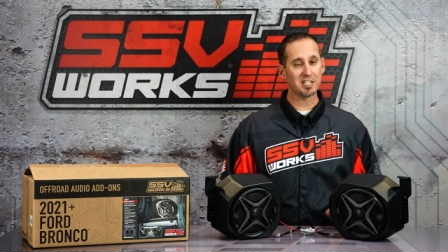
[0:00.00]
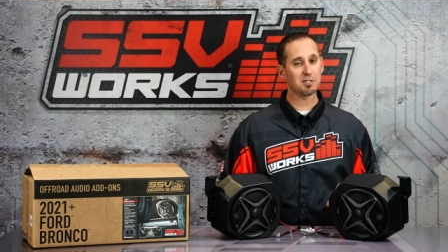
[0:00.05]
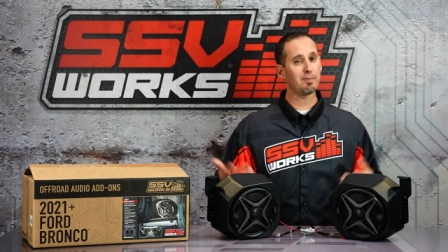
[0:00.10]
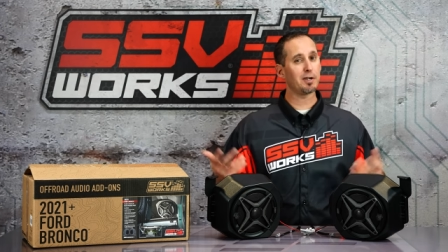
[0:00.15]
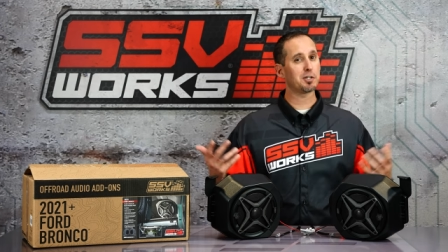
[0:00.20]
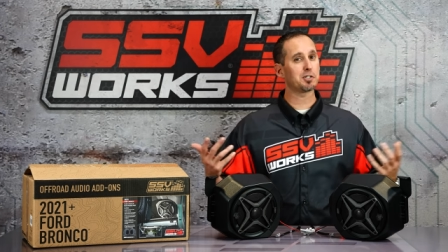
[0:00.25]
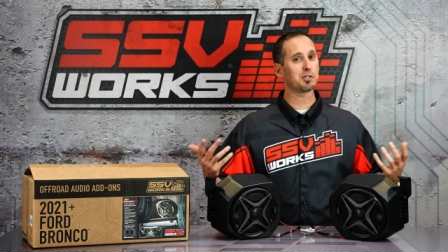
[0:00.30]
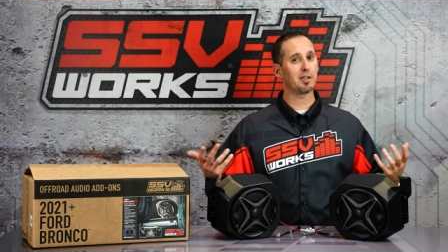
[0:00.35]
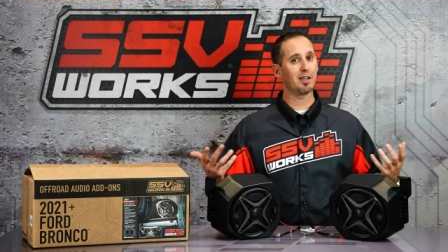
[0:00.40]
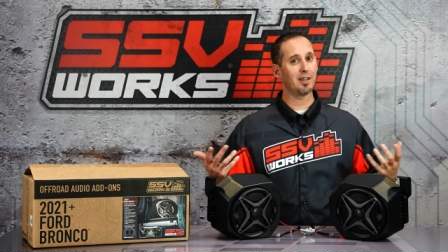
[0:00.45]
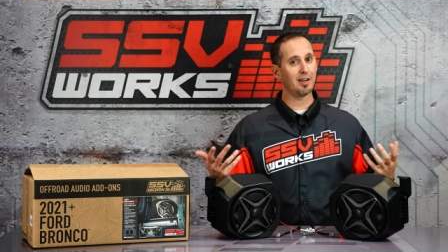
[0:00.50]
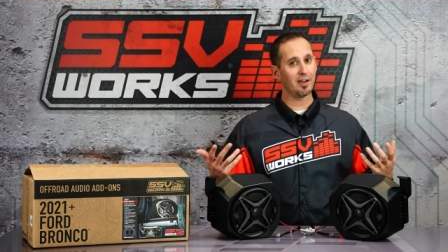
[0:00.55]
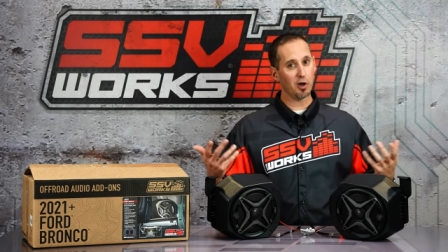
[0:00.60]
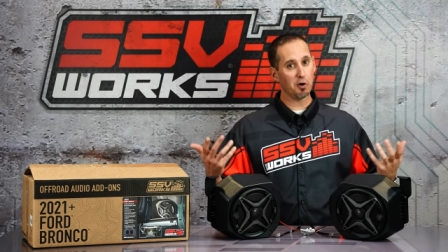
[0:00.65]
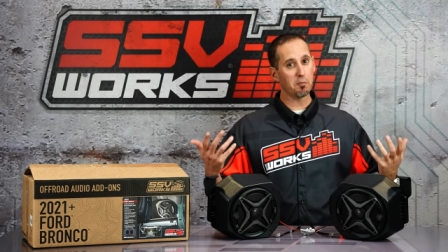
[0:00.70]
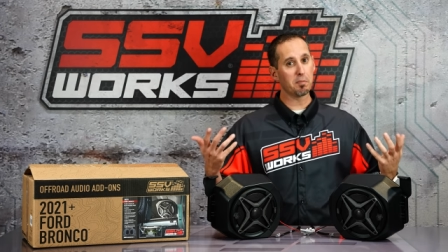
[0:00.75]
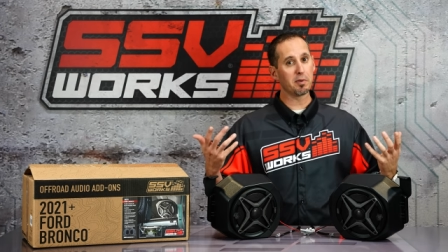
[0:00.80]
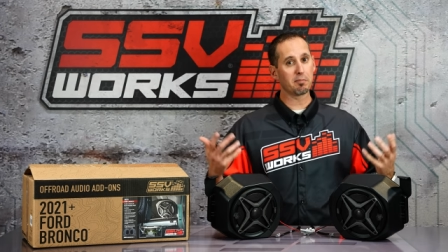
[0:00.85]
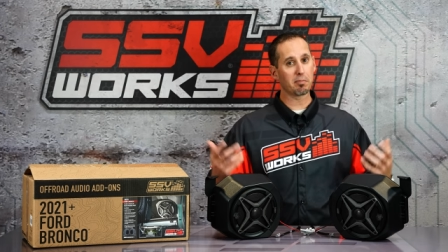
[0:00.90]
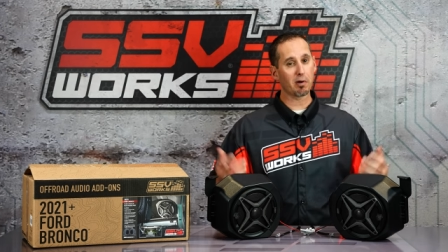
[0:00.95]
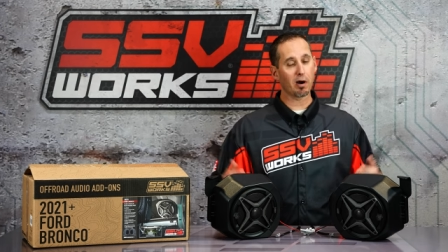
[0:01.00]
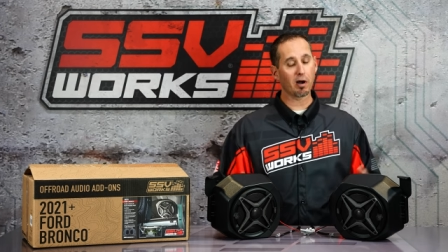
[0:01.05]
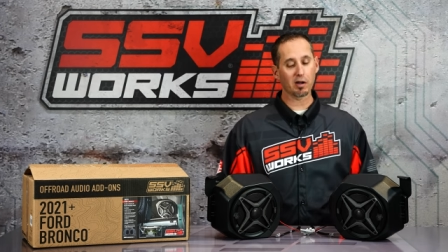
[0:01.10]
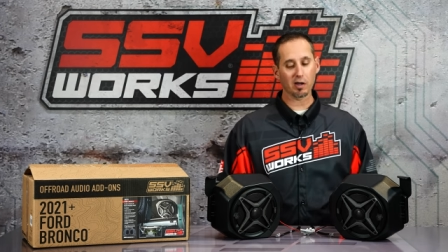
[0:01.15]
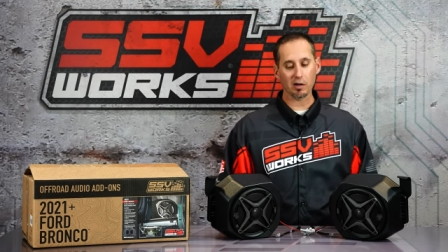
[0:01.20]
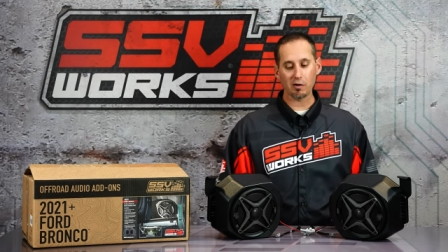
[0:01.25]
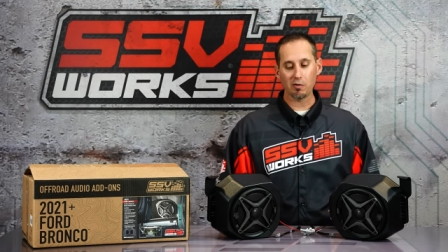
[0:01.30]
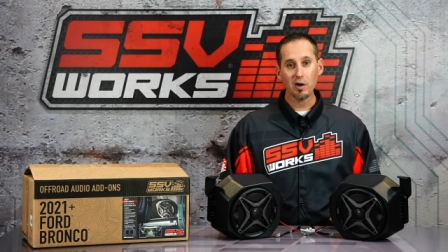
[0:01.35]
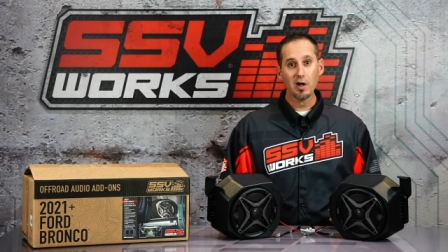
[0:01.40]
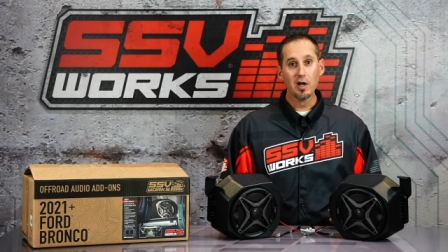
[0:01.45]
especially in an open
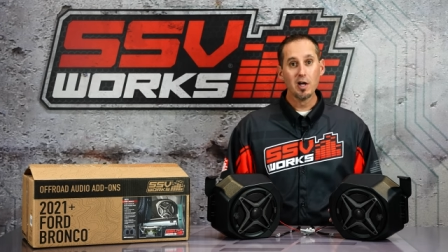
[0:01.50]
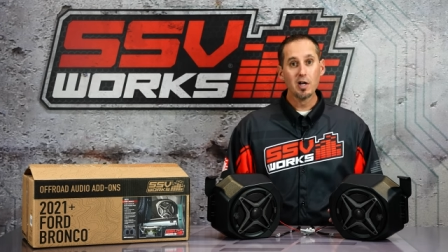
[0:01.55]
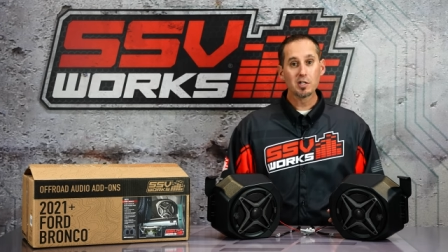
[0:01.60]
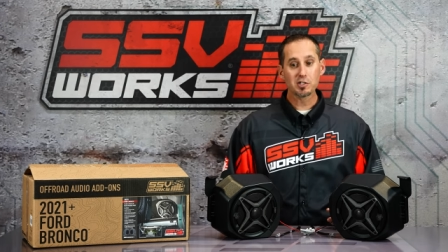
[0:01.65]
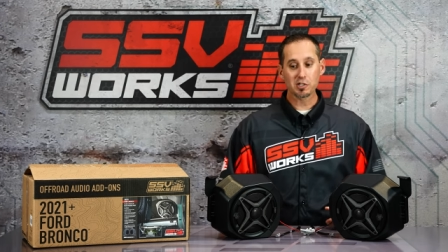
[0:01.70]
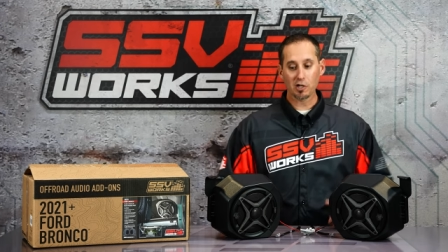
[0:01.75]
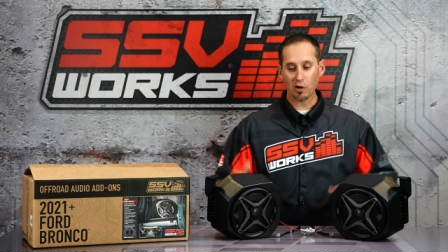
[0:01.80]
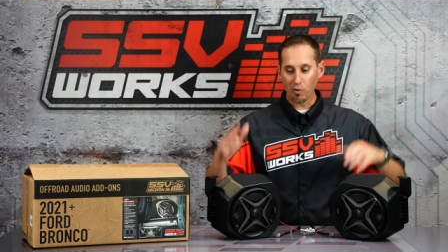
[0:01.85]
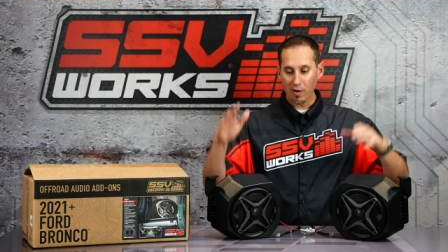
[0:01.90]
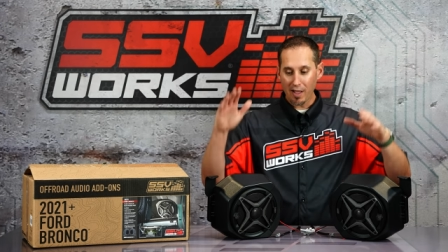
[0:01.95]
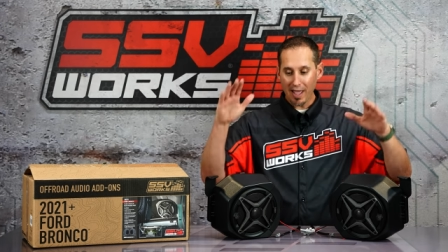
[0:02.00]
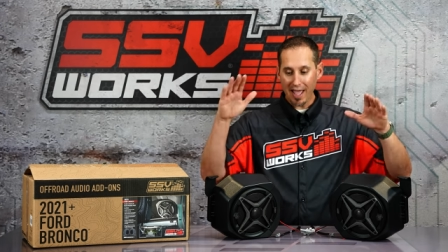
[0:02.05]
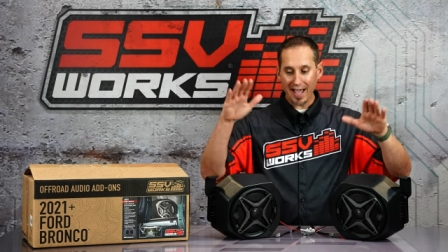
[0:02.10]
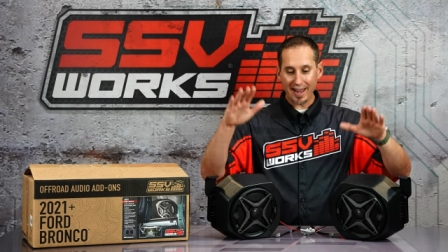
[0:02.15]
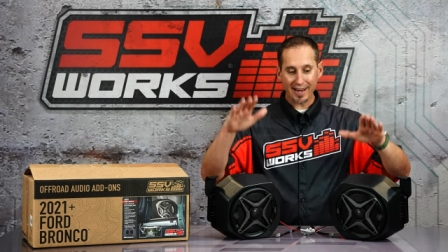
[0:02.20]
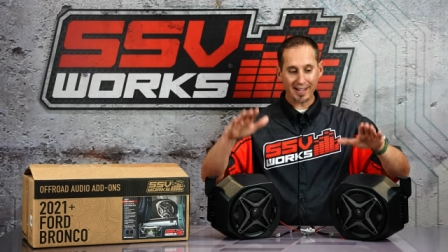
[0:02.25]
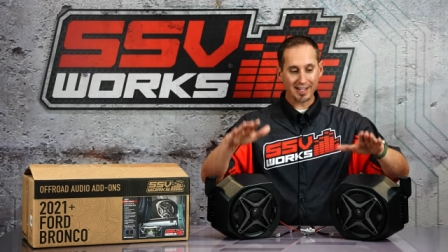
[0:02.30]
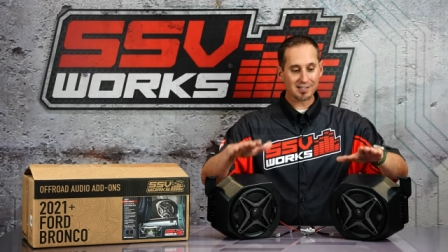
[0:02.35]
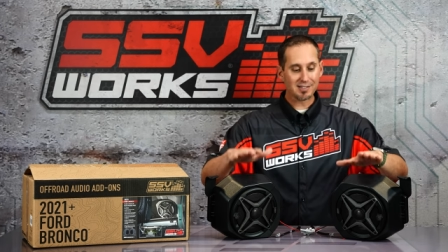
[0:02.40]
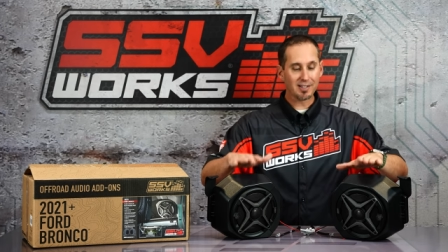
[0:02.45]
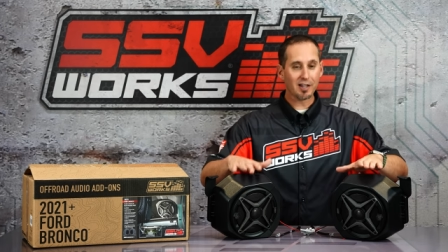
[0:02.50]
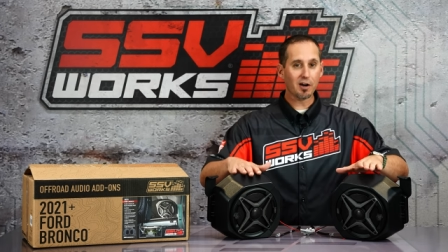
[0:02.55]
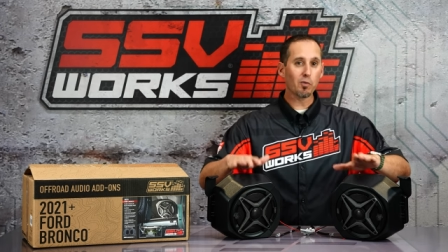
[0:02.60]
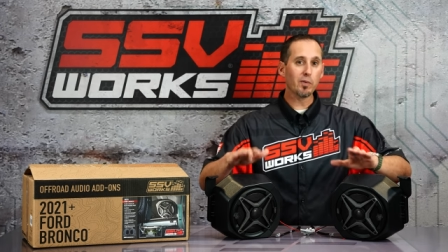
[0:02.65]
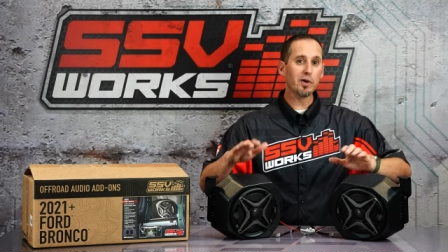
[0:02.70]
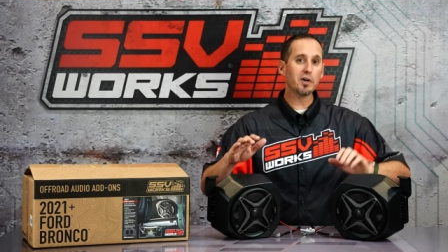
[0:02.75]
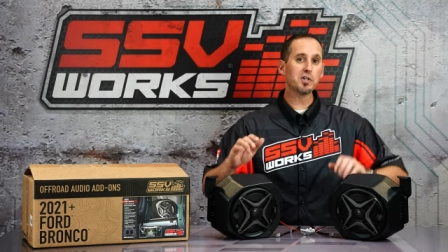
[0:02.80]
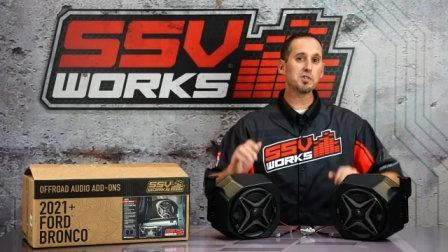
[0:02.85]
Bronco. So adding a set of rear